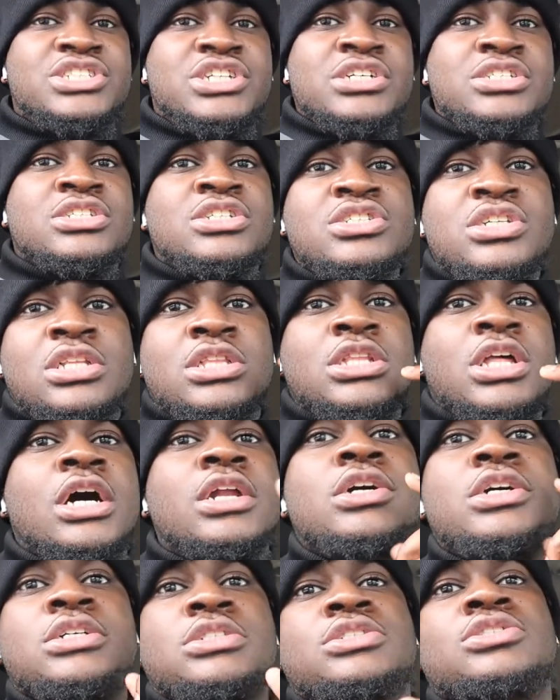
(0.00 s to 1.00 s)
because there's a
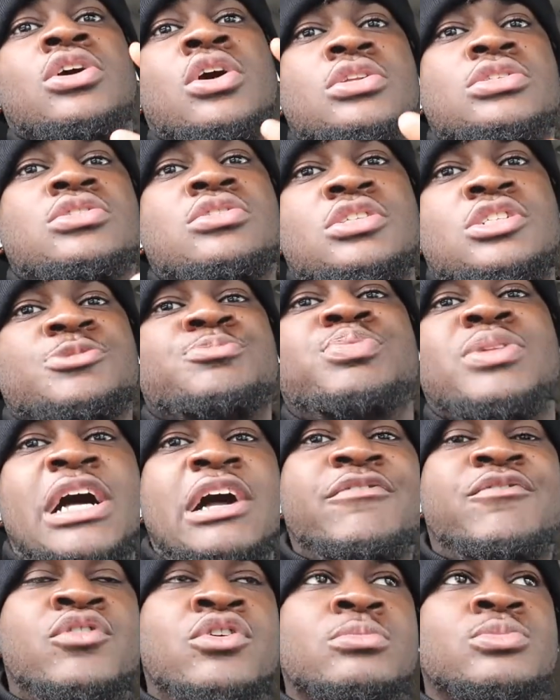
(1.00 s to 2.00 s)
lot of adults on this
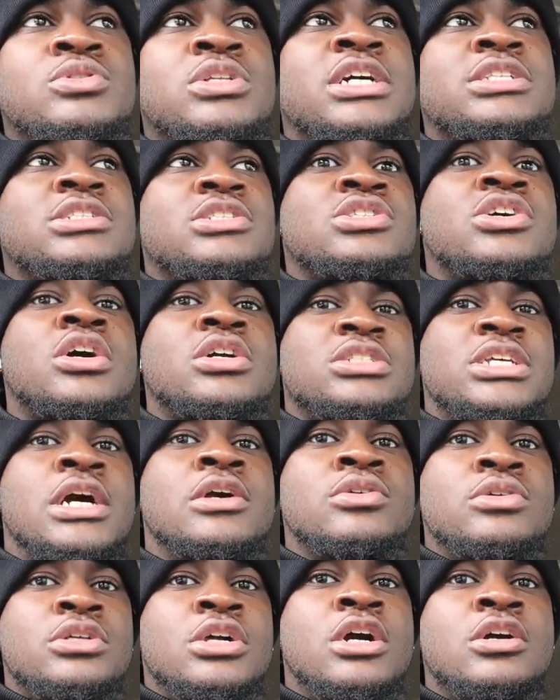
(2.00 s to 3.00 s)
platform who like to talk
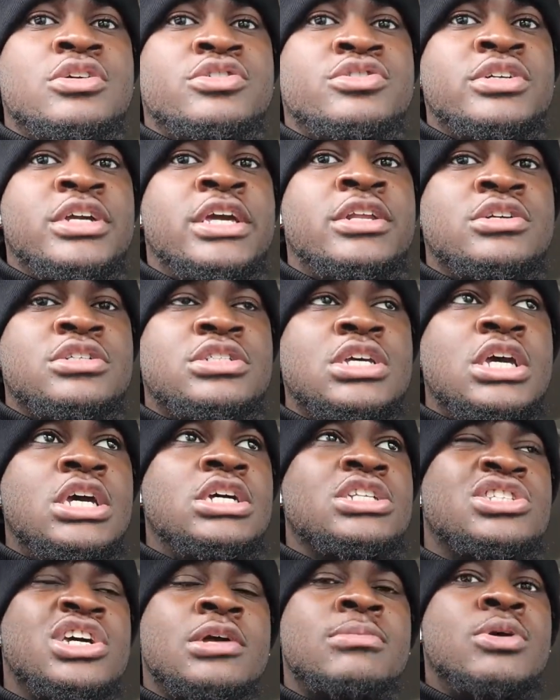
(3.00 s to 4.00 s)
down on young creators,
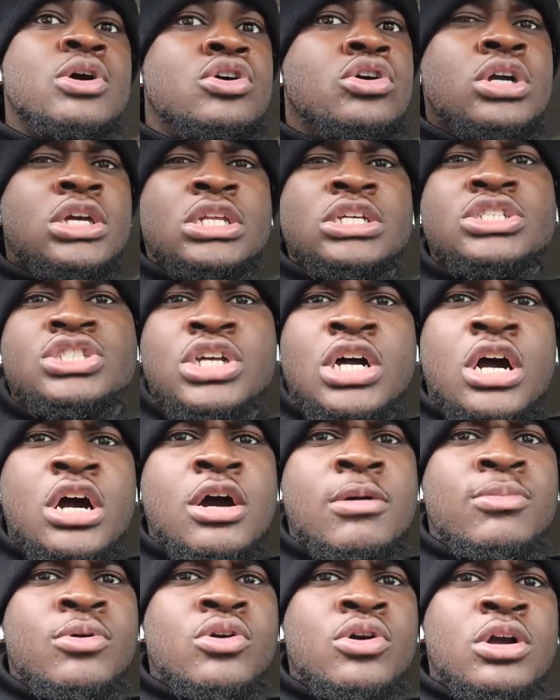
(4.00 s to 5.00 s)
talking about go get a
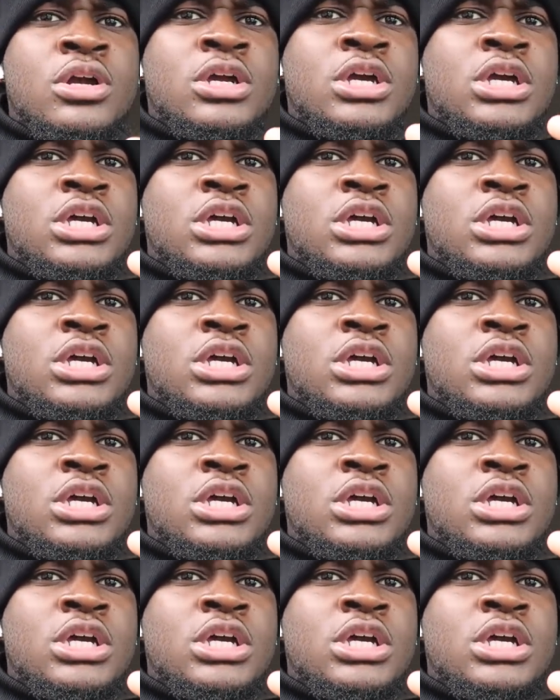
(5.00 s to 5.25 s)
job, or